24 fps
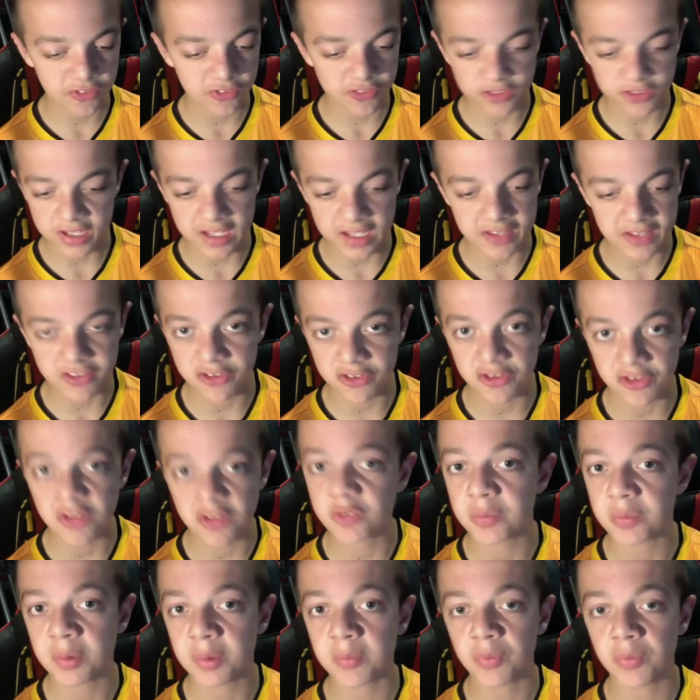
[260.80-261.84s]
it's
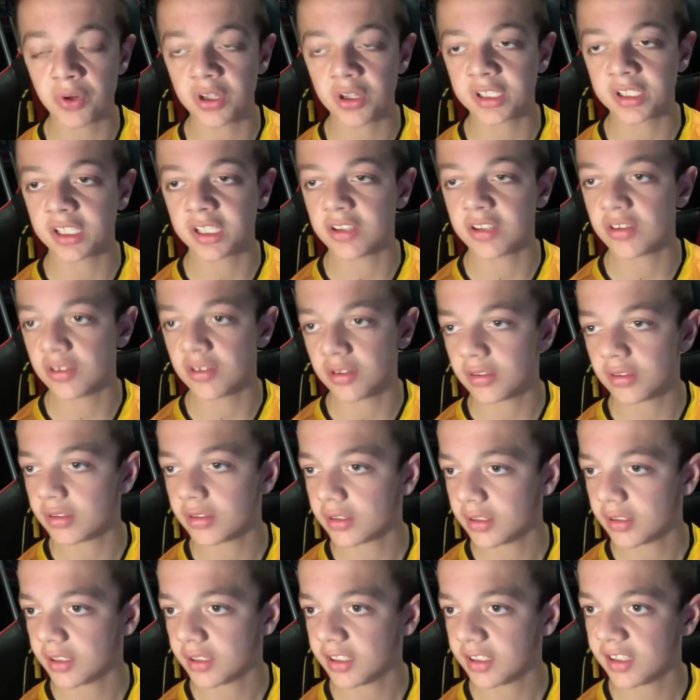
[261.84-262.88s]
been working
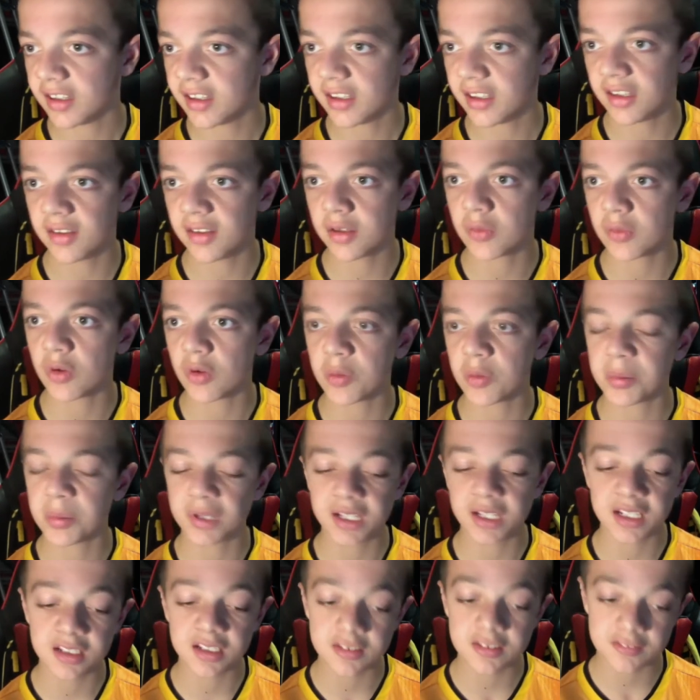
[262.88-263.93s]
in the Europa
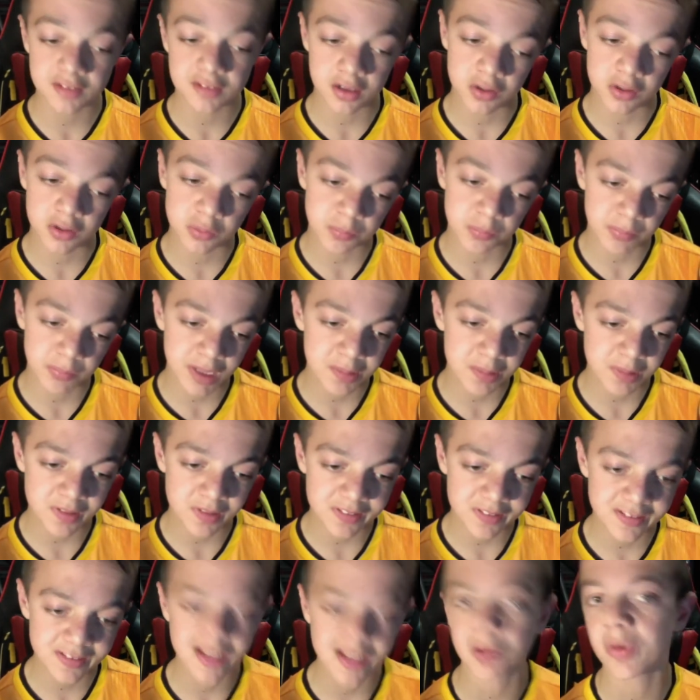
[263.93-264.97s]
League. So maybe
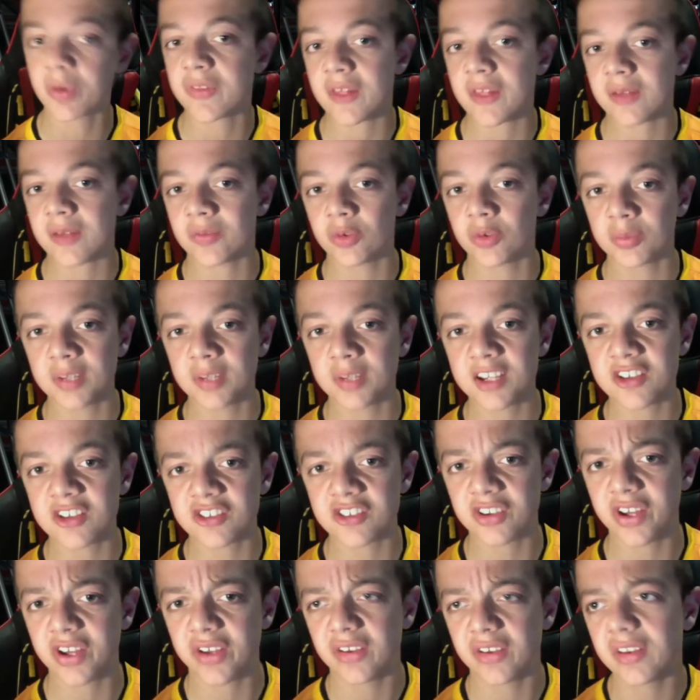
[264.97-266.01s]
stick with that
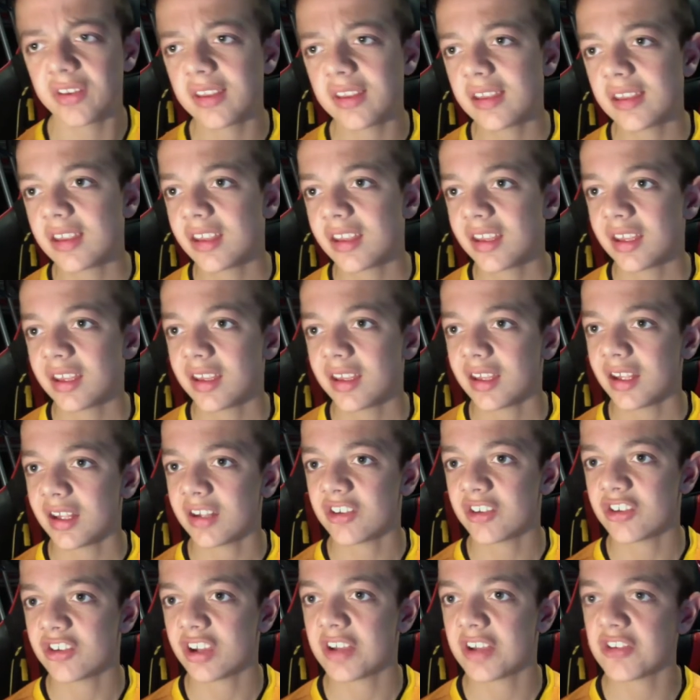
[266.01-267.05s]
formation and
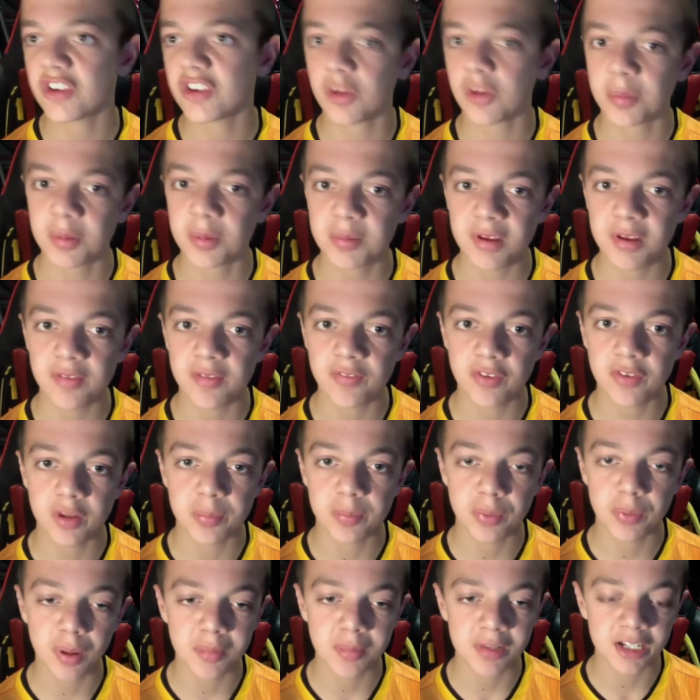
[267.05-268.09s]
change it up a bit for the
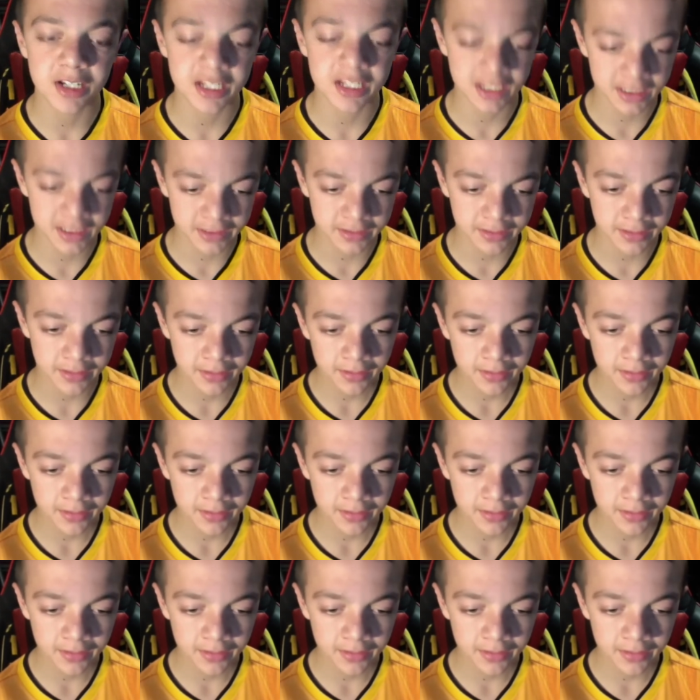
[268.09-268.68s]
Premier League.